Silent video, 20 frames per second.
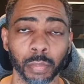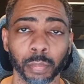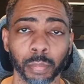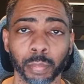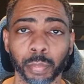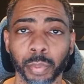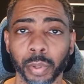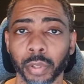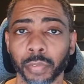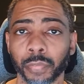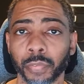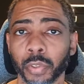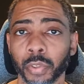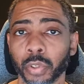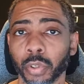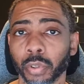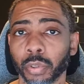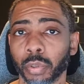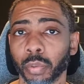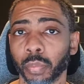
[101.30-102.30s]
But if you
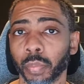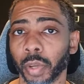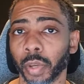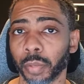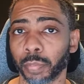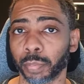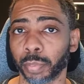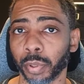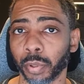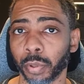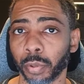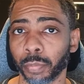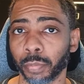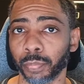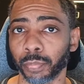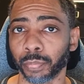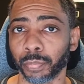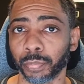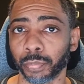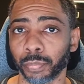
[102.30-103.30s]
took the red pill,
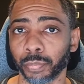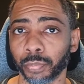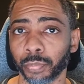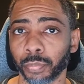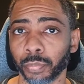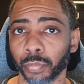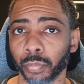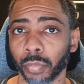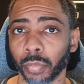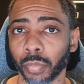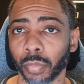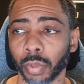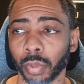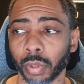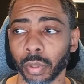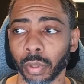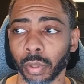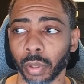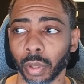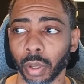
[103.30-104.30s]

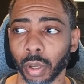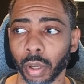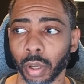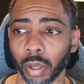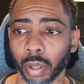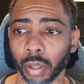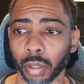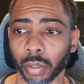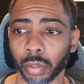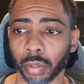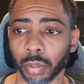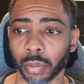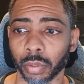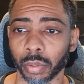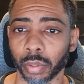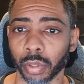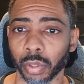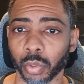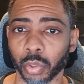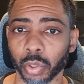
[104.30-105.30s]
uh,
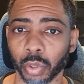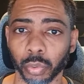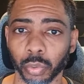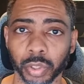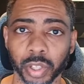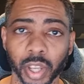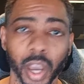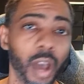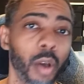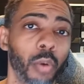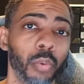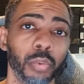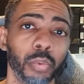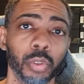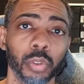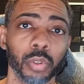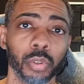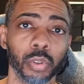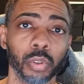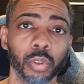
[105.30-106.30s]
you know,
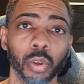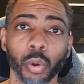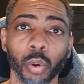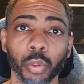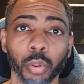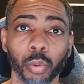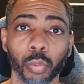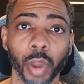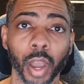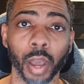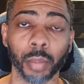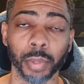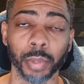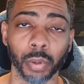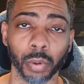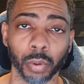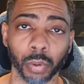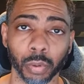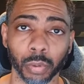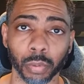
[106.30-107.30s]
down you go the rabbit
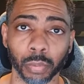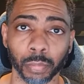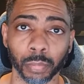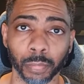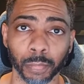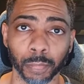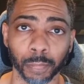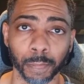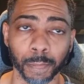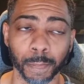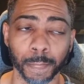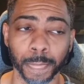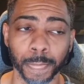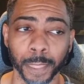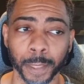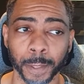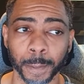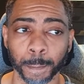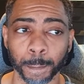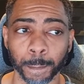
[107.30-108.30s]
hole.
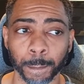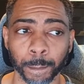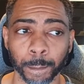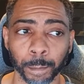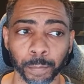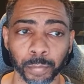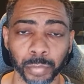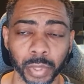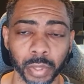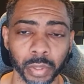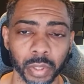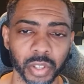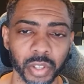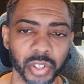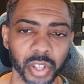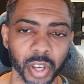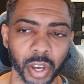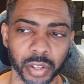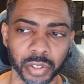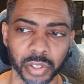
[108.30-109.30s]
In this
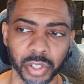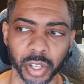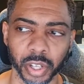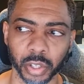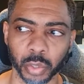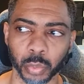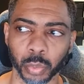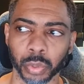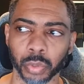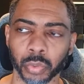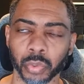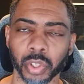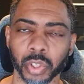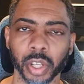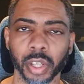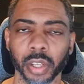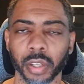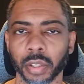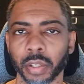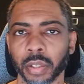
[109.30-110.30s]
context, what they're
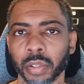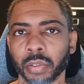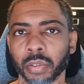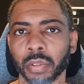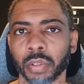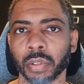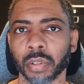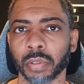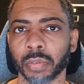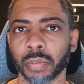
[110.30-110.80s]
saying is